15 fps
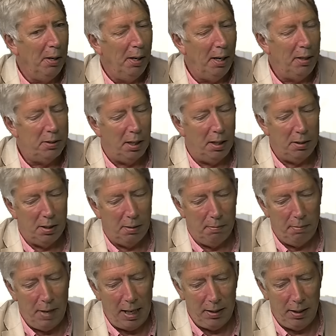It's a
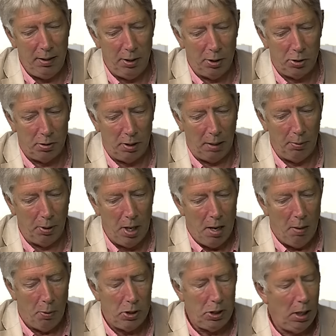mad industry. I mean,
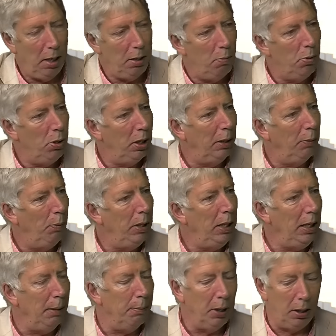what's it like to work within
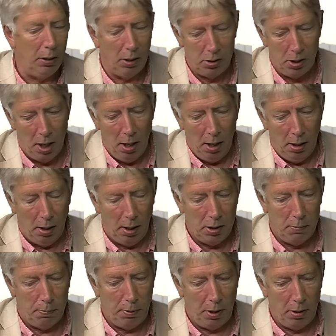it? Because I
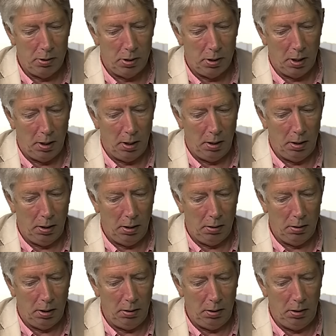suppose
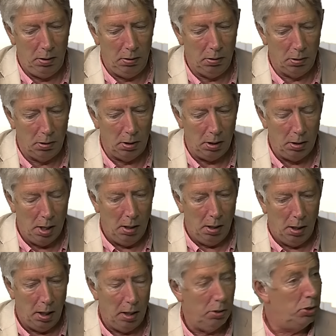you're
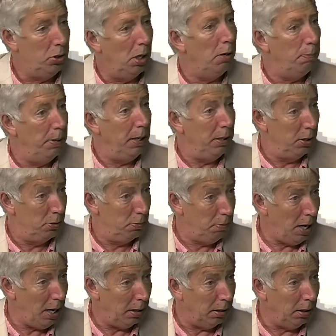at the sharp end as
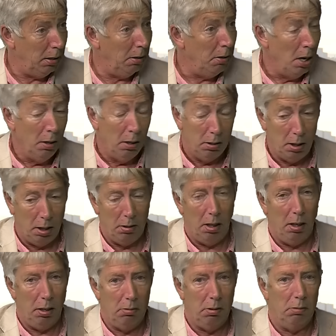well.
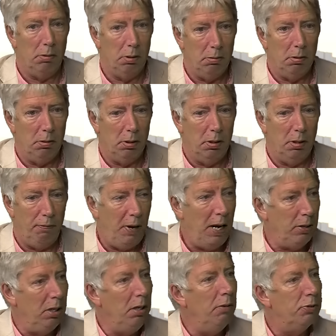The fact that
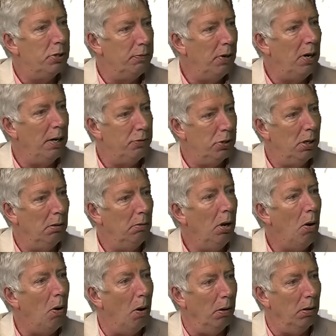you've survived so
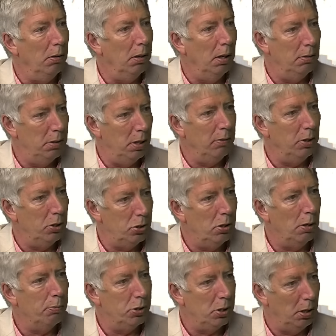long and done this
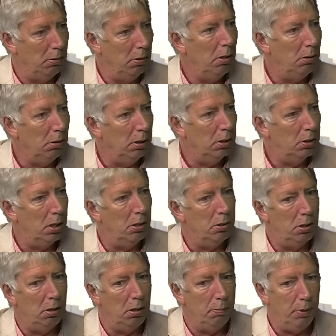job so long has
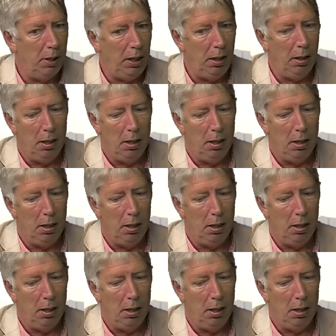got to be